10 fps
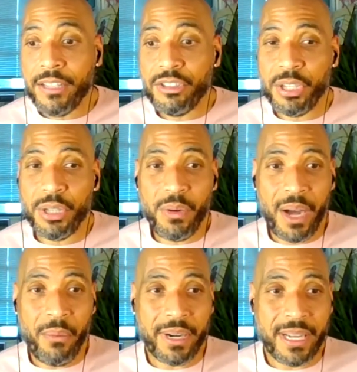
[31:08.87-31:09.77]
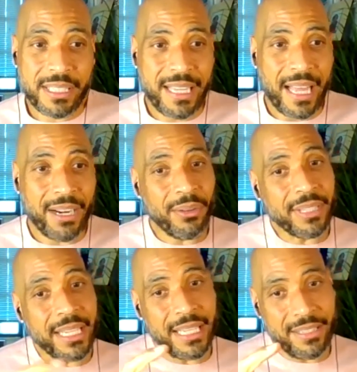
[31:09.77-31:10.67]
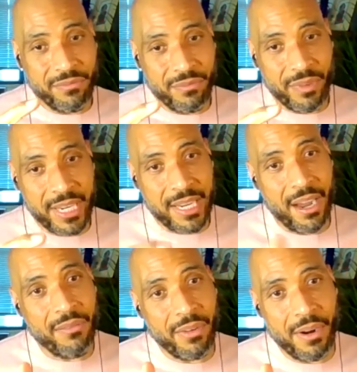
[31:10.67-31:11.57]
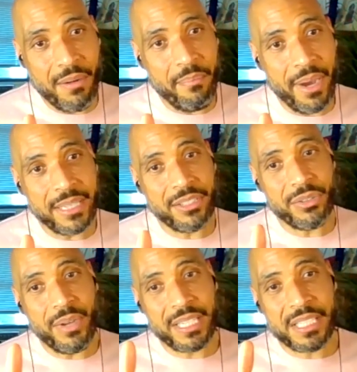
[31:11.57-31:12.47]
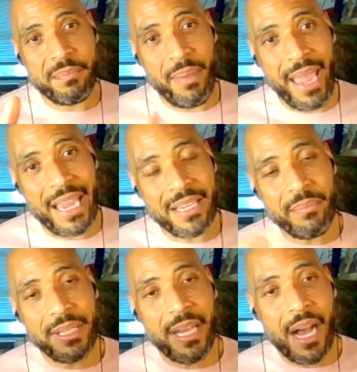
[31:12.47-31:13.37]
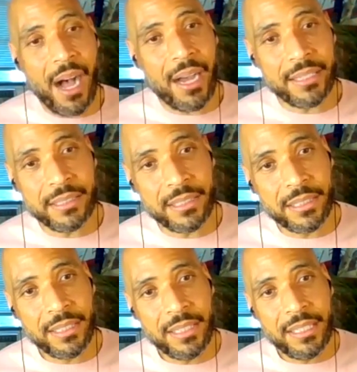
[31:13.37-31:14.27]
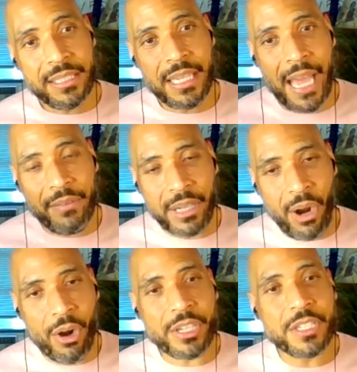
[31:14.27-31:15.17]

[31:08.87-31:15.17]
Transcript: Two, I want us to not only recover, but to expand beyond, to have an arts